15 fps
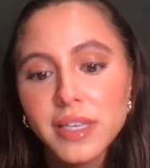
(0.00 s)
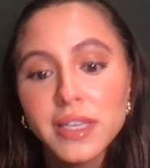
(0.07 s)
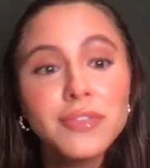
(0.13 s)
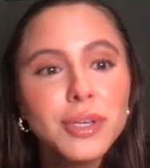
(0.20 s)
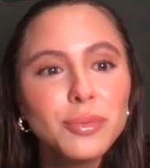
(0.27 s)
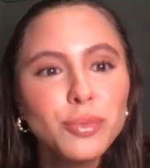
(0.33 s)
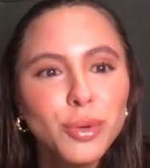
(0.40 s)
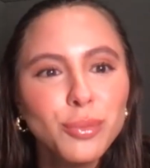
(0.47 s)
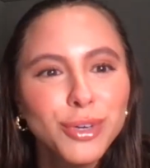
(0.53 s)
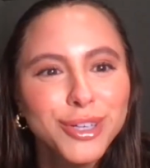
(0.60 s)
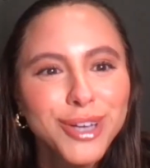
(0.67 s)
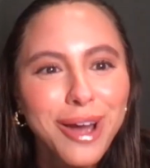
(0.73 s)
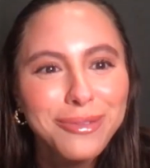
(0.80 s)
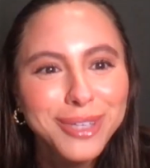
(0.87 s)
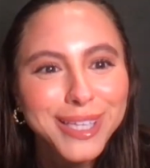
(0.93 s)
even when we're
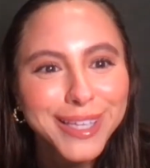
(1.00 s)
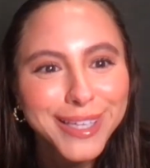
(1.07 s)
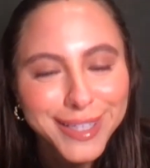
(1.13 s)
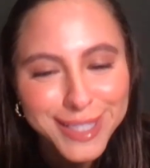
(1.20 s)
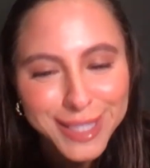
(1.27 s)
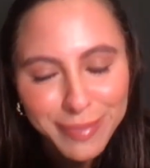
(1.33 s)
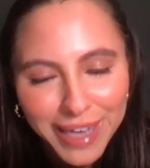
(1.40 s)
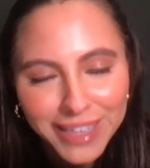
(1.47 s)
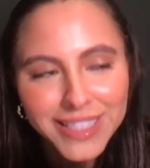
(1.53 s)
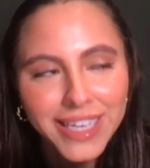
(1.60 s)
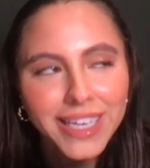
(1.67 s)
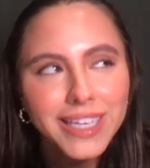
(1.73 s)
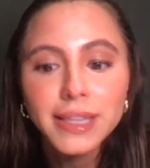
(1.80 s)
not really expecting it.